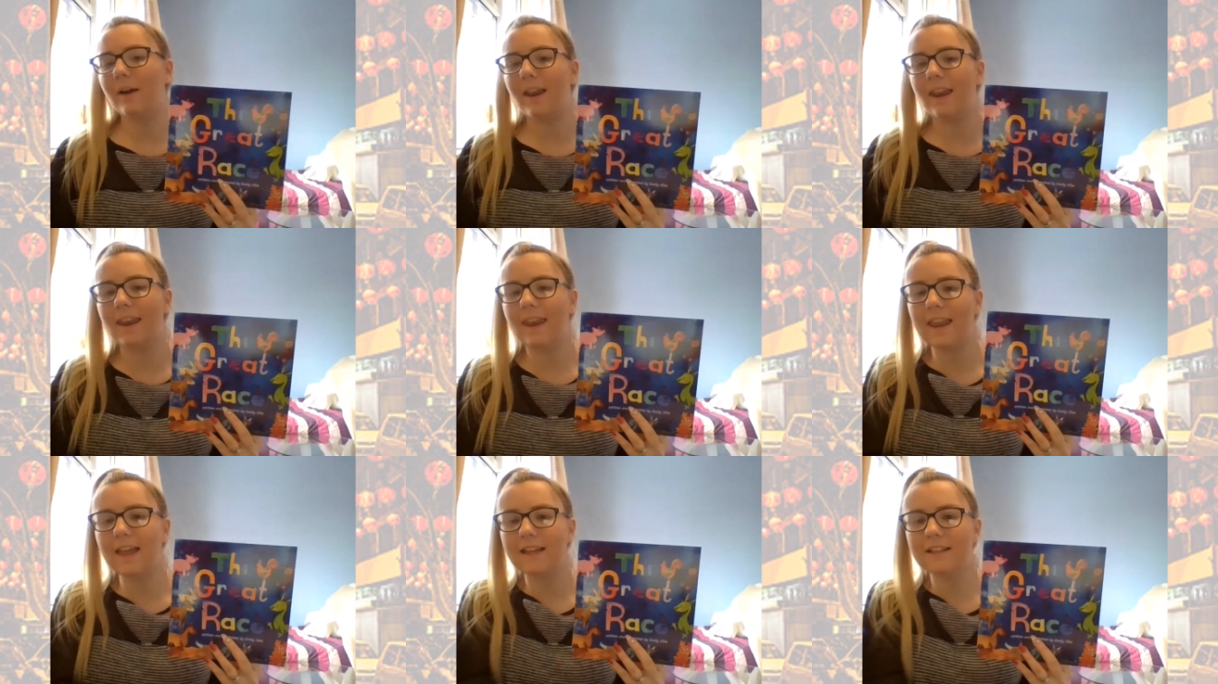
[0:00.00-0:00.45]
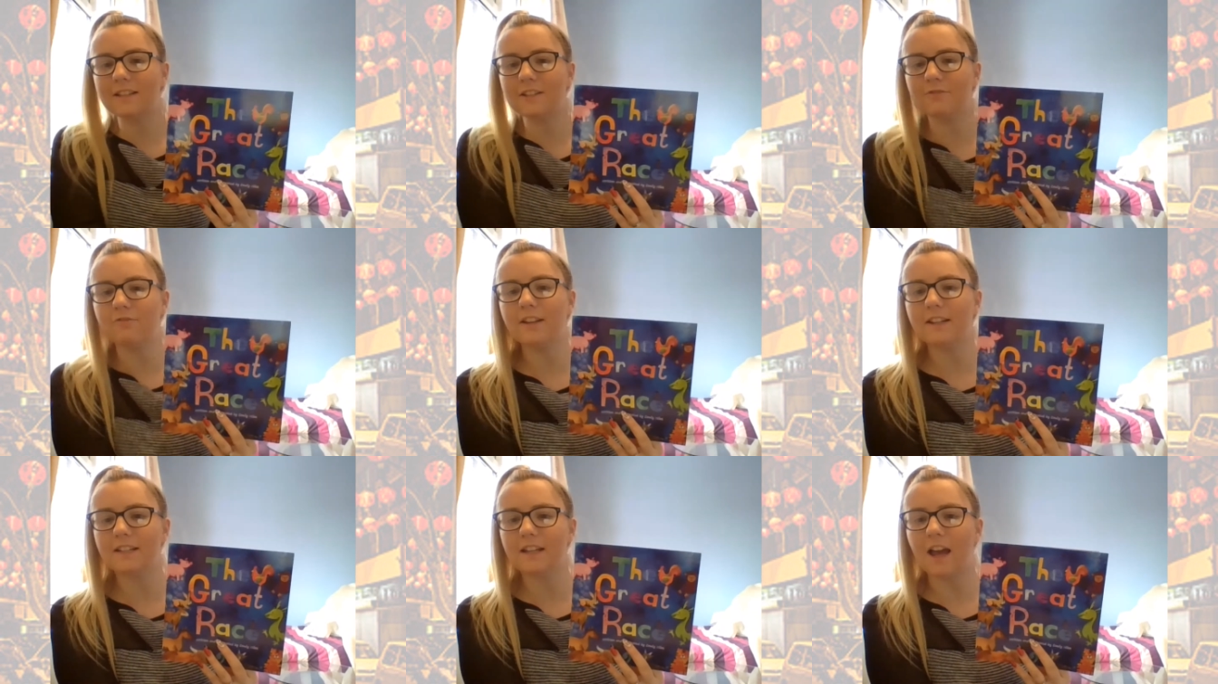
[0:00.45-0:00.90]
let's
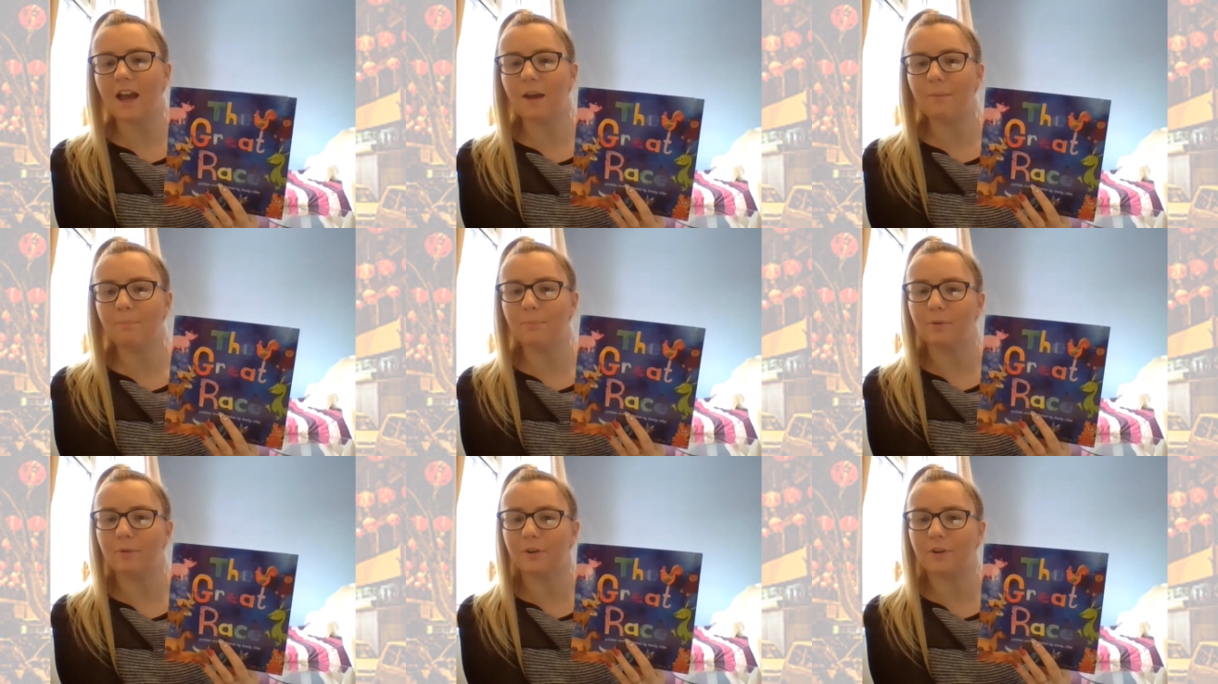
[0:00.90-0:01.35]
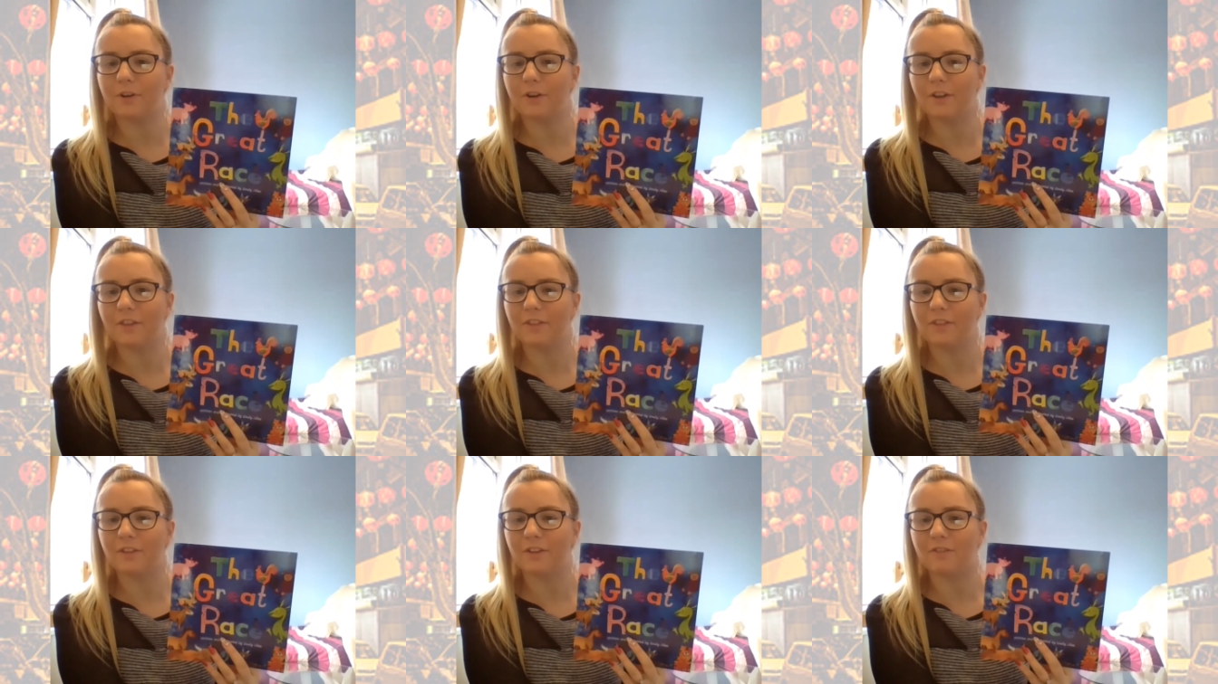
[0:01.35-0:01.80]
read our book,
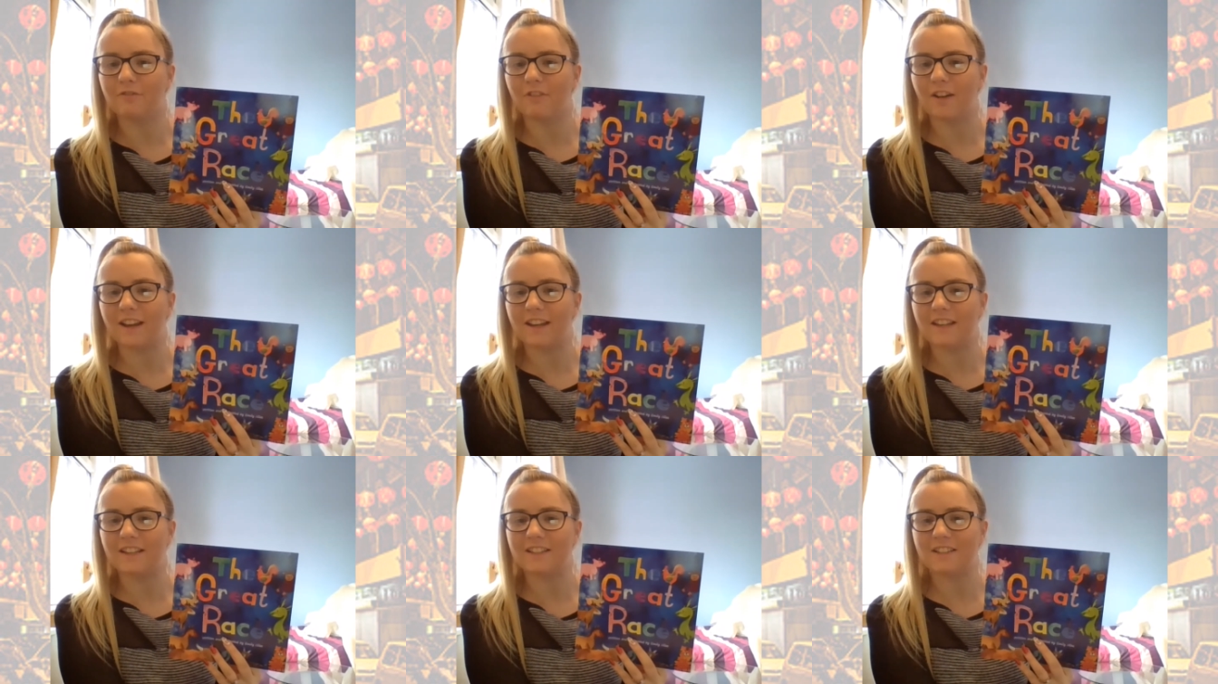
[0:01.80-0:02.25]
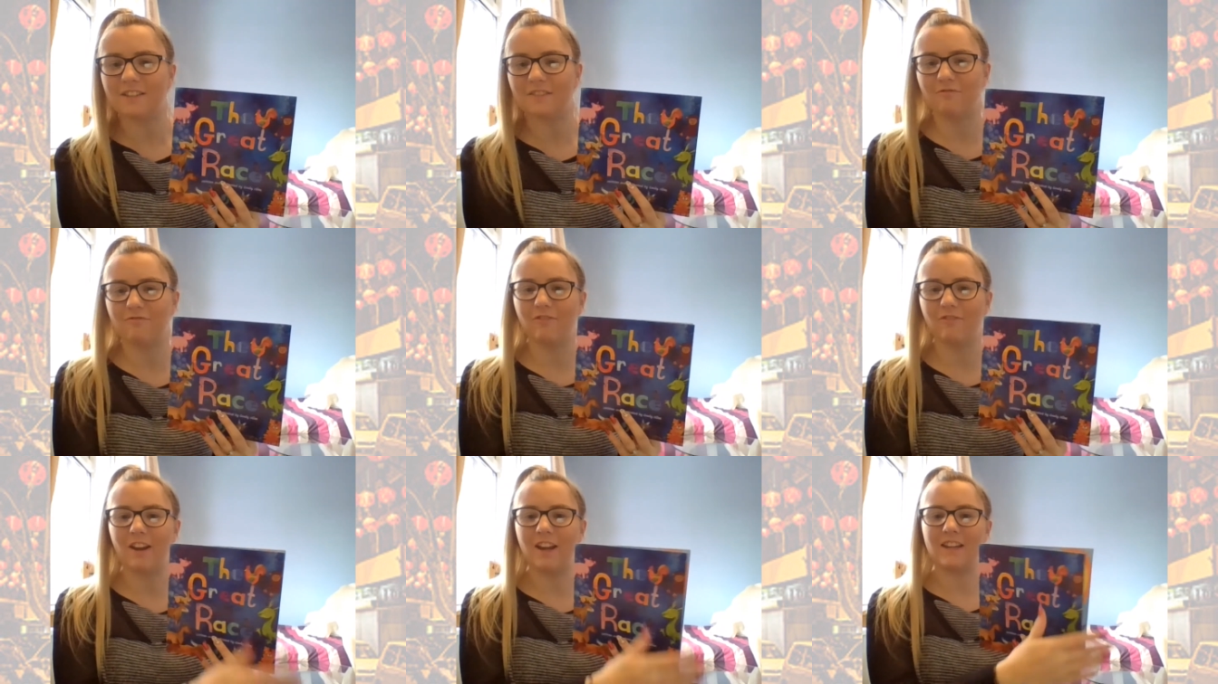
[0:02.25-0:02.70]
The Great
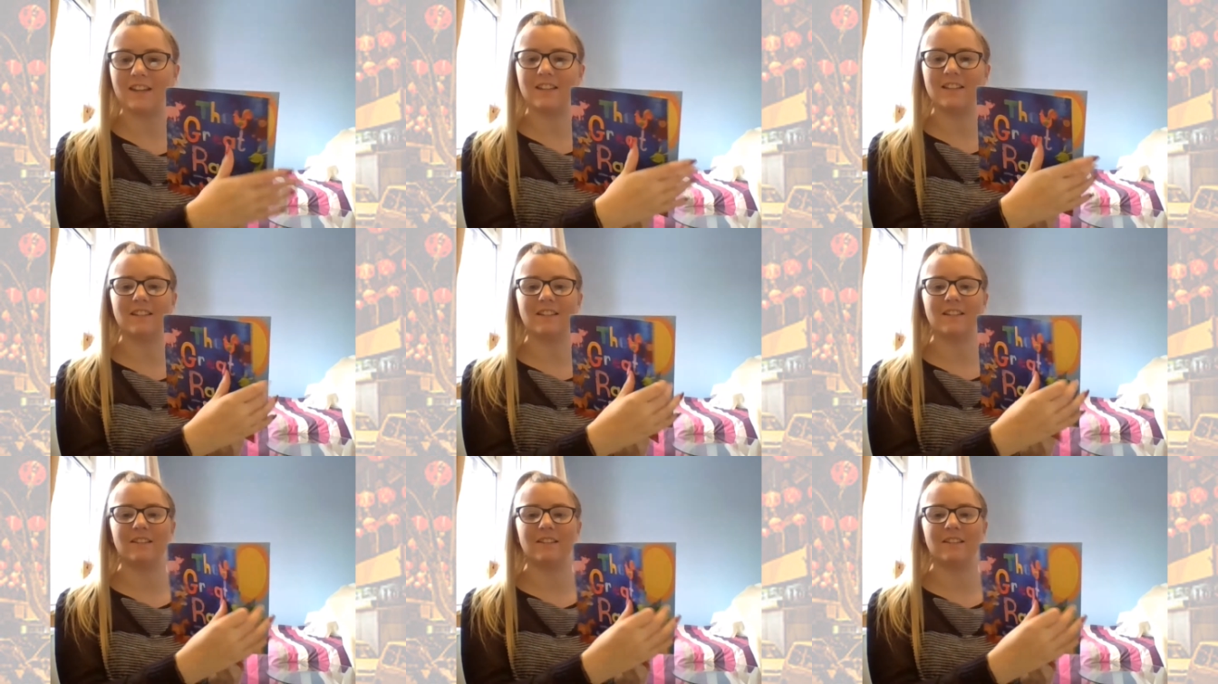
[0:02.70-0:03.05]
Race.